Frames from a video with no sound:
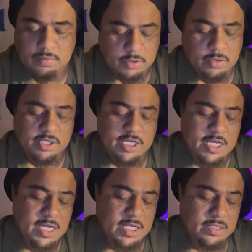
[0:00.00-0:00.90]
You
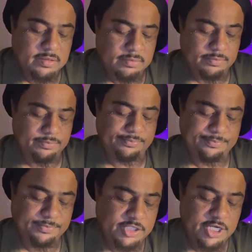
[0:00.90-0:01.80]
can't
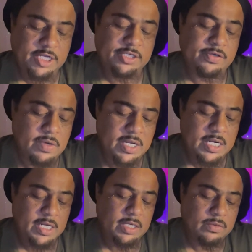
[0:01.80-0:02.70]
change the
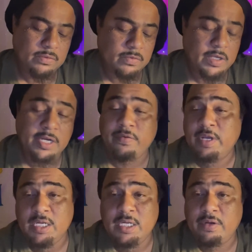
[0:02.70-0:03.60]
weather, you know. When it
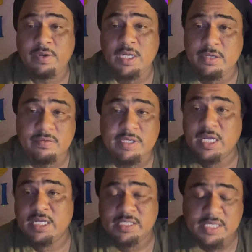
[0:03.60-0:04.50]
raining, you
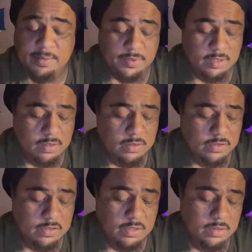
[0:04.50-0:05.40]
can't stop it, you know.
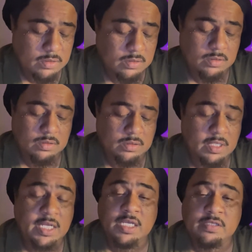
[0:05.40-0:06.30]
So
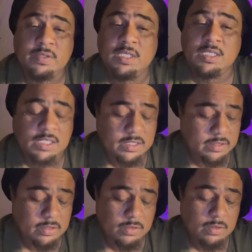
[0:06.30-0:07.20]
it is what it is,
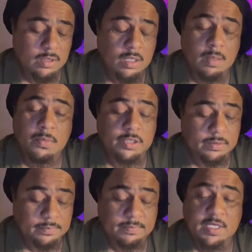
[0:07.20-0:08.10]
you know. But
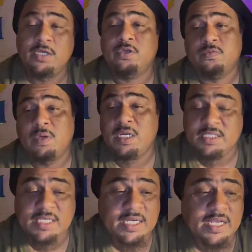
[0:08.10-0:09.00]
I just want to
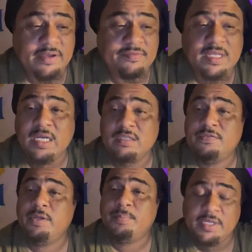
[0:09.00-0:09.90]
say, give thanks
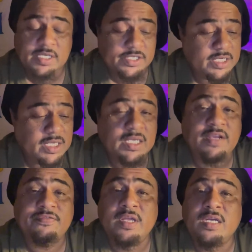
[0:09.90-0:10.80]
for the patience,
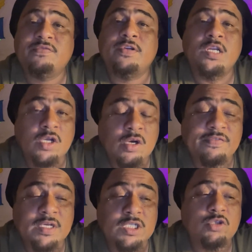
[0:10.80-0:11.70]
give thanks for the
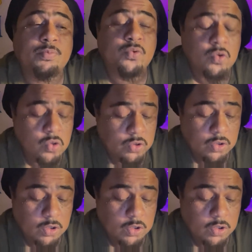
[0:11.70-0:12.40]
love and the support.